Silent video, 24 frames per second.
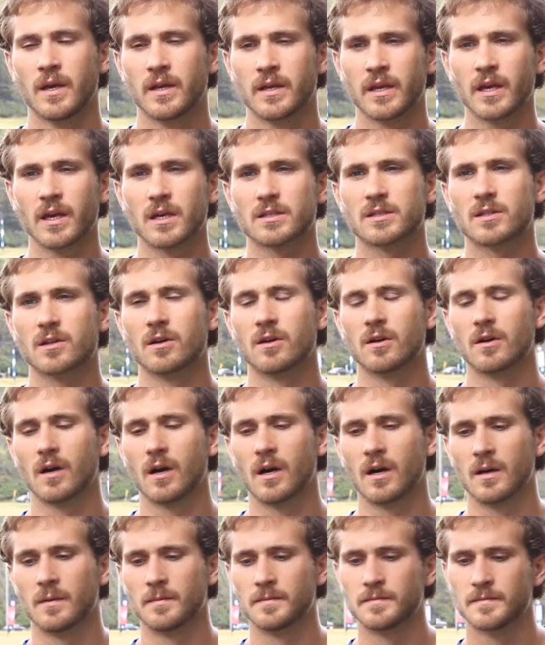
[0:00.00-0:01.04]
Yeah, so
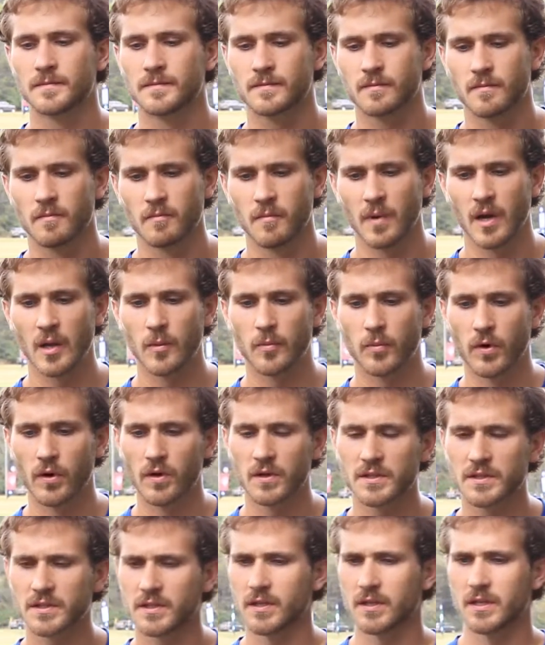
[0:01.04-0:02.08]
my
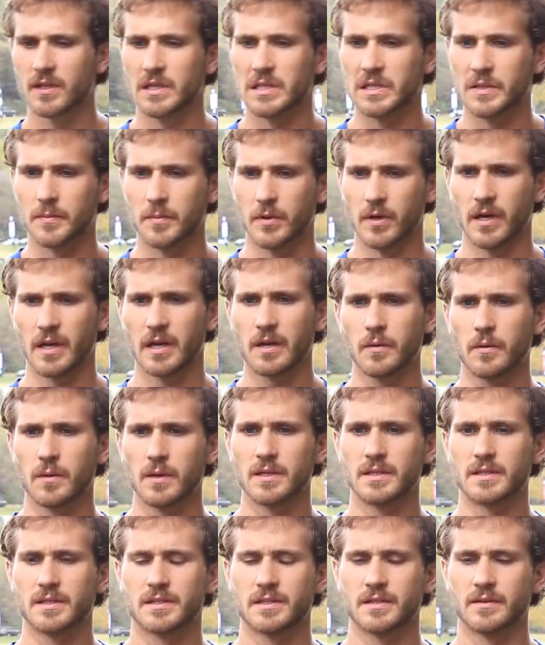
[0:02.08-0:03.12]
approach to the spring
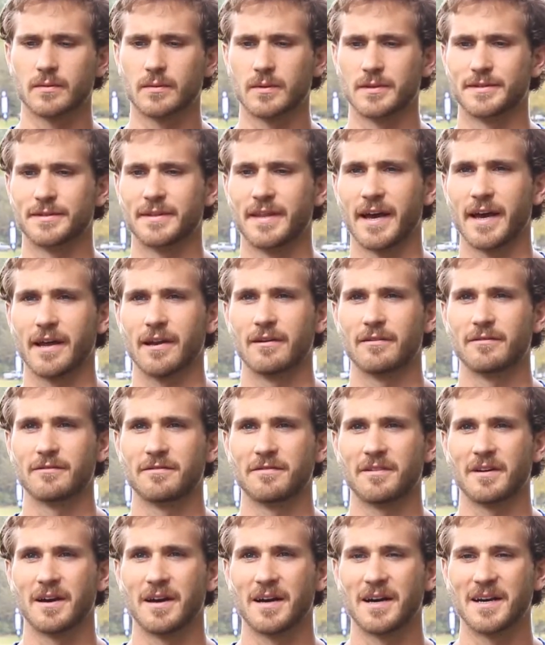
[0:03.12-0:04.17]
was that of
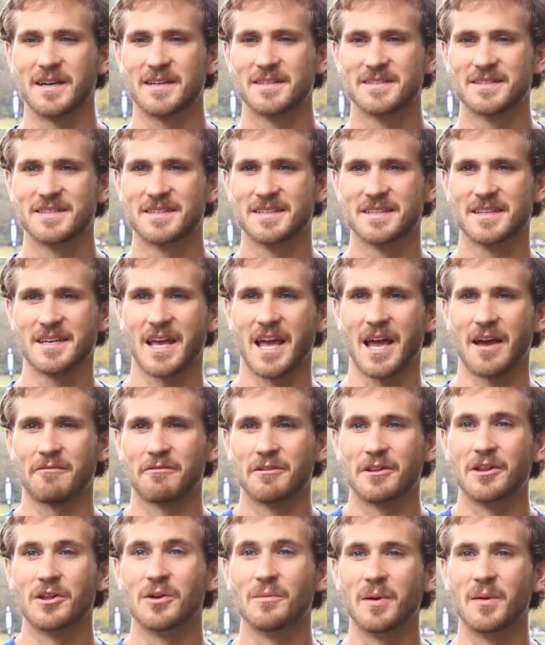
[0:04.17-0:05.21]

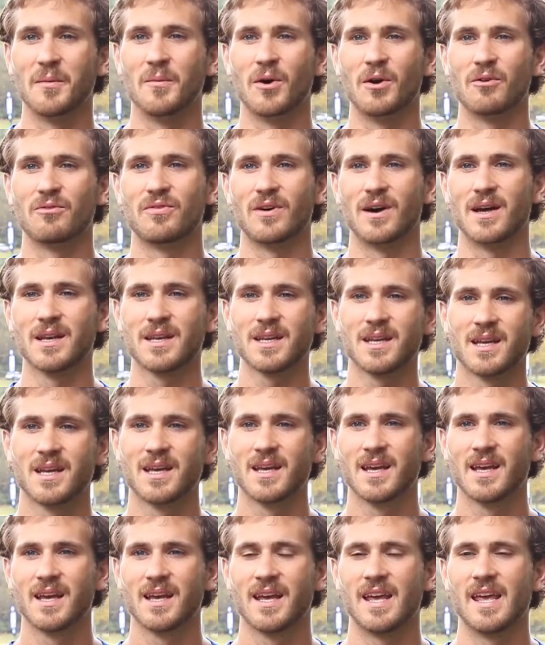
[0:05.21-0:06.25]
having a little bit more fun
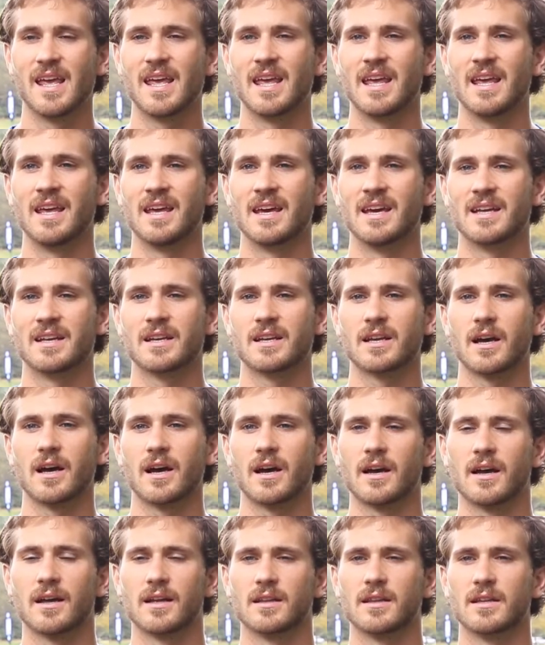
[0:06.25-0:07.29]
and
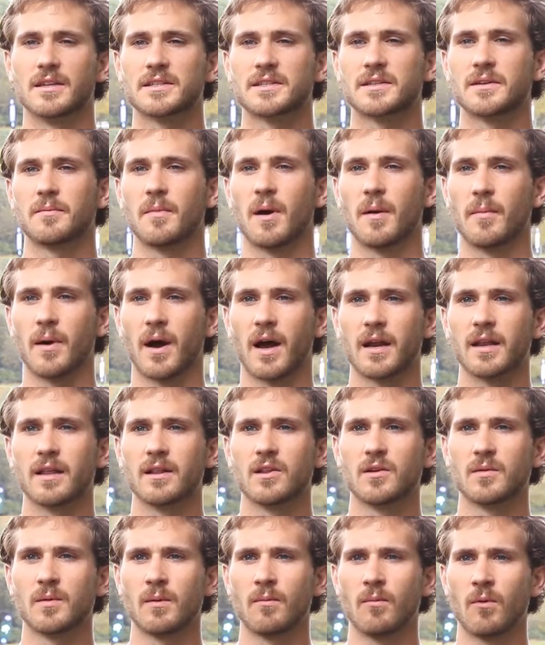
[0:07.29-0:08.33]
listening to my body a
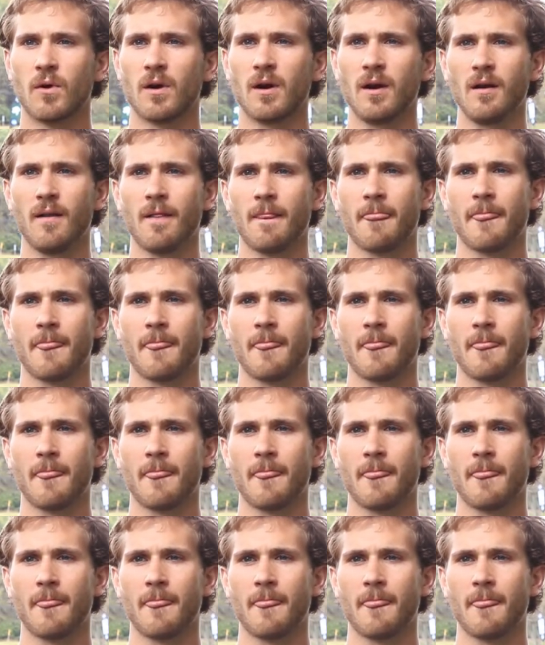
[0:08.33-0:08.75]
little bit more.